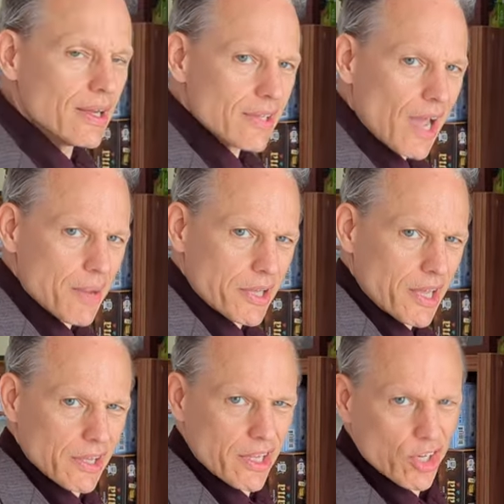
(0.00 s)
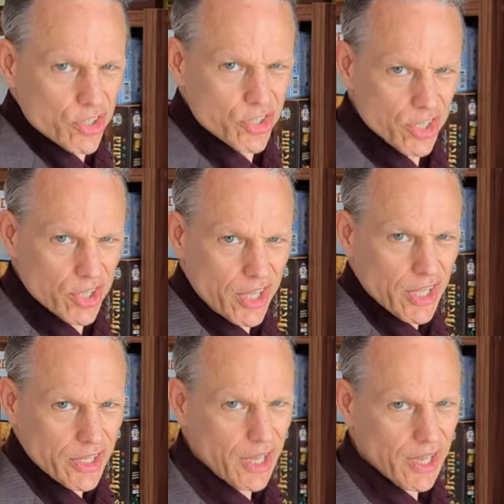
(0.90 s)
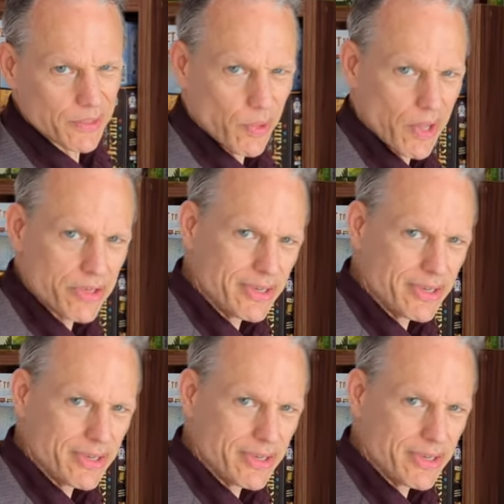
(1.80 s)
Time to get a little dirty again with